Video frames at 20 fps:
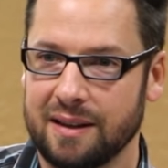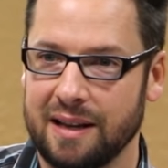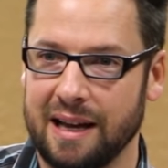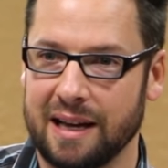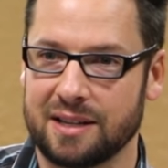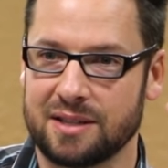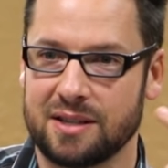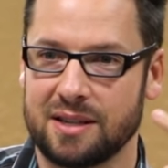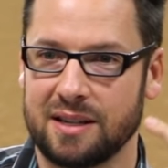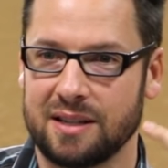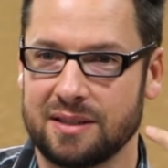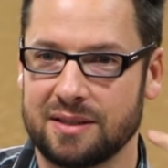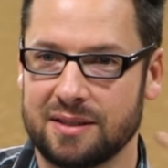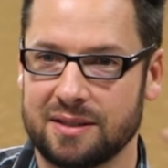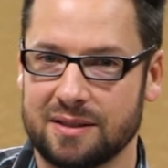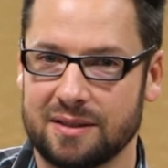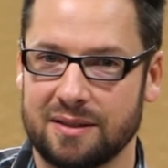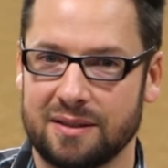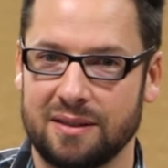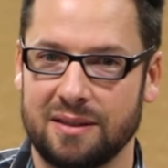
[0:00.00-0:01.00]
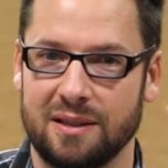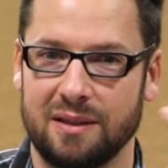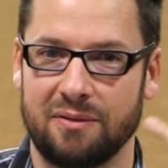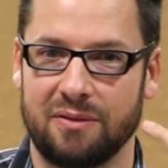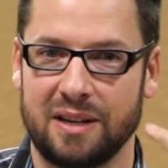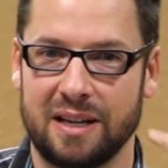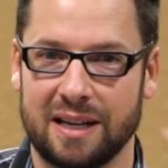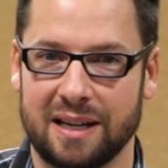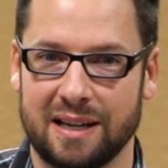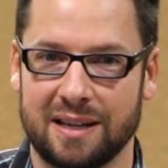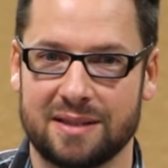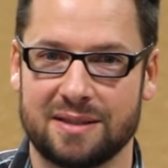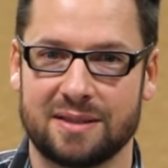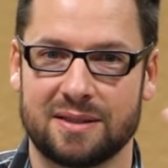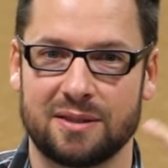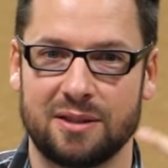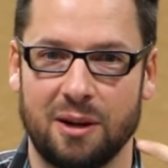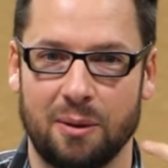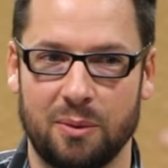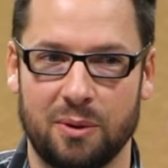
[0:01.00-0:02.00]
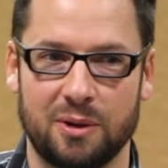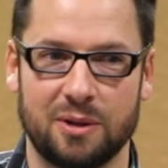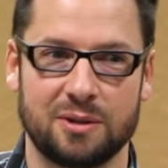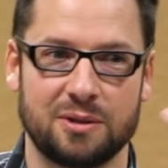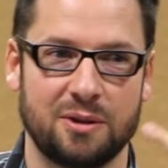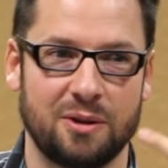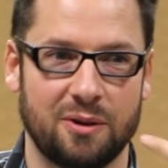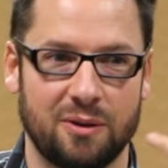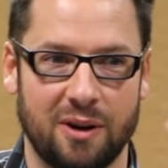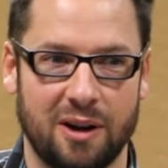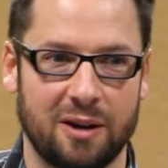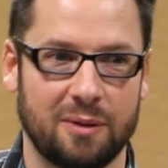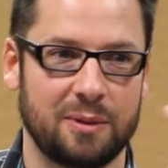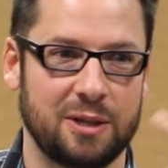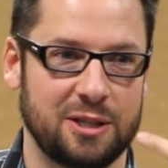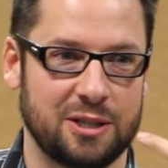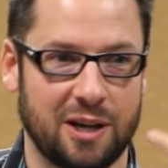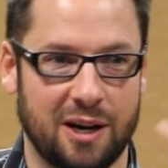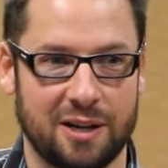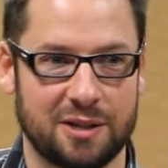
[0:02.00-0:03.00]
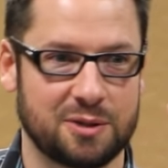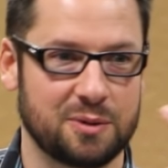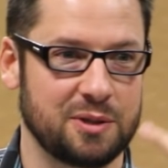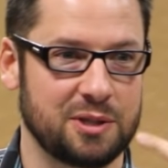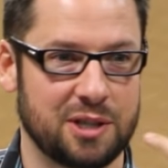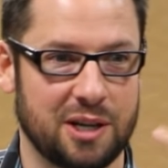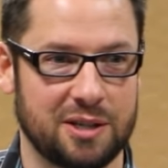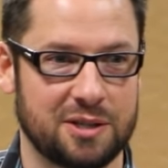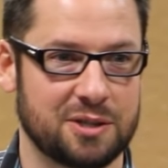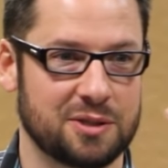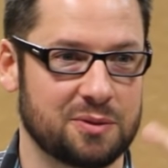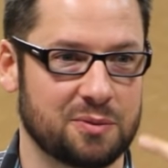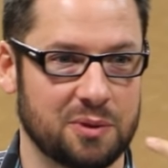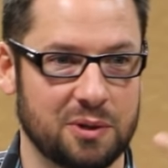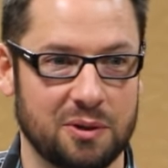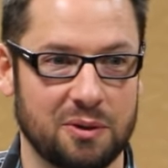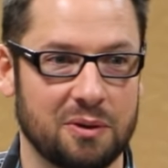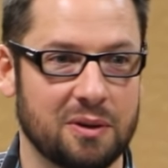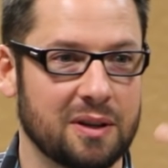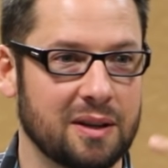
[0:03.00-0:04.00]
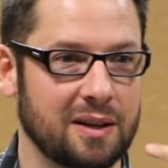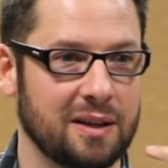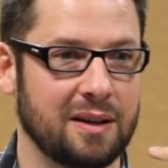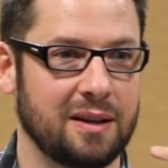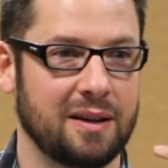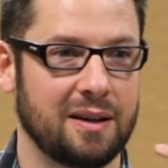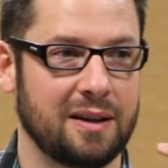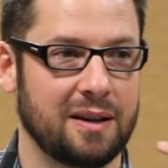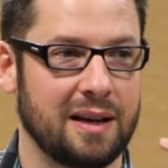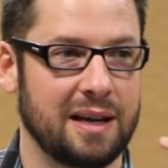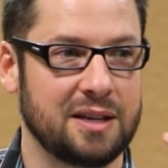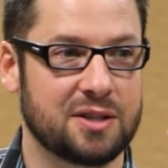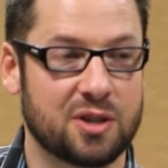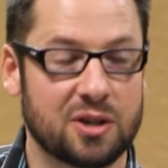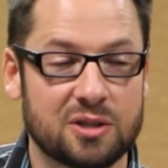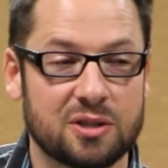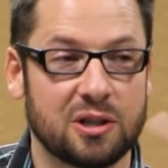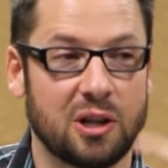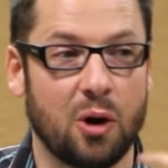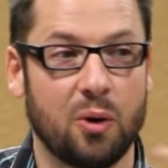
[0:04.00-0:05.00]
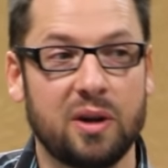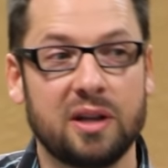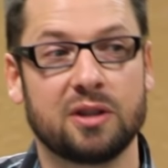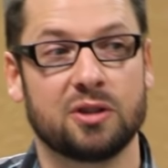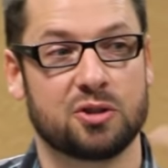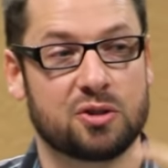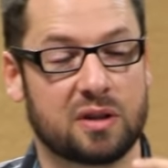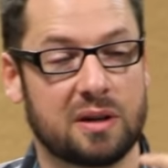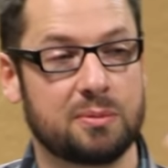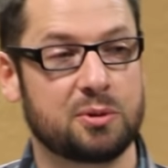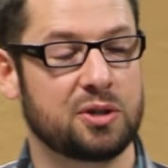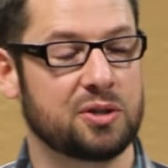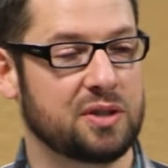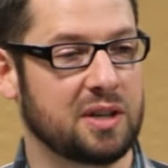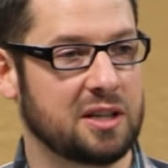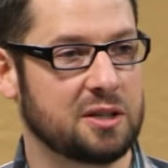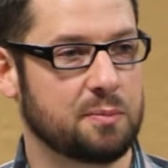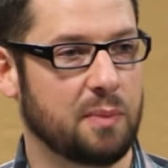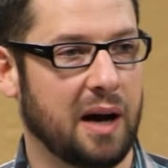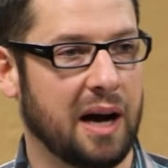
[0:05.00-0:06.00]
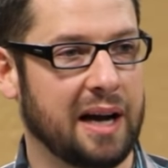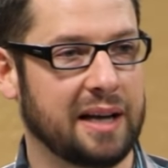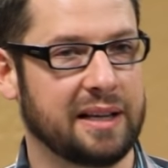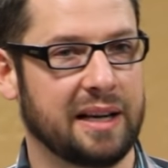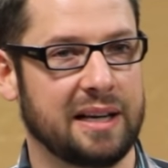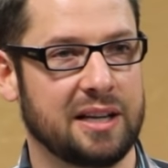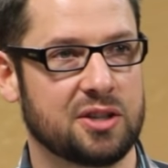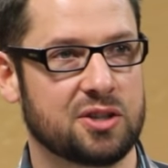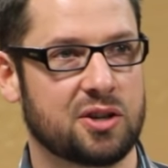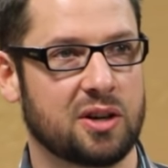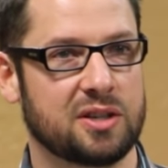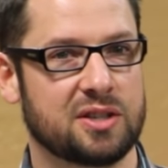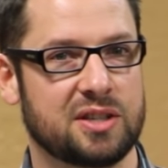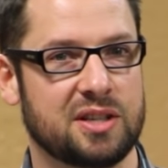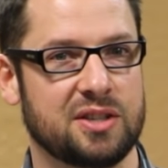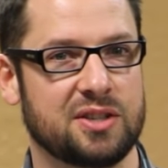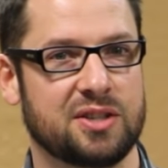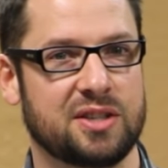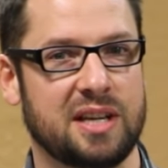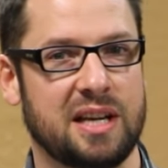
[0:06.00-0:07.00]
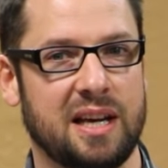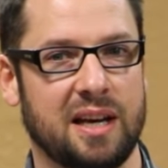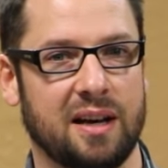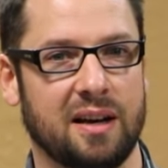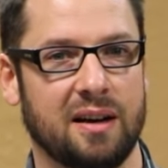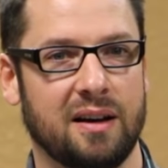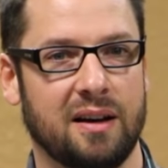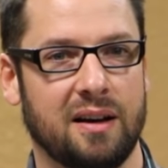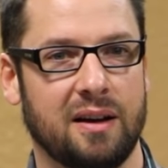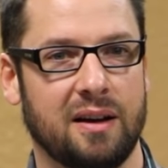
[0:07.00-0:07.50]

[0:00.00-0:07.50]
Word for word: Exodus, Leviticus, Numbers, Deuteronomy, Joshua, Judges, Ruth. He starts loading the scriptures in his mind, and he starts to see,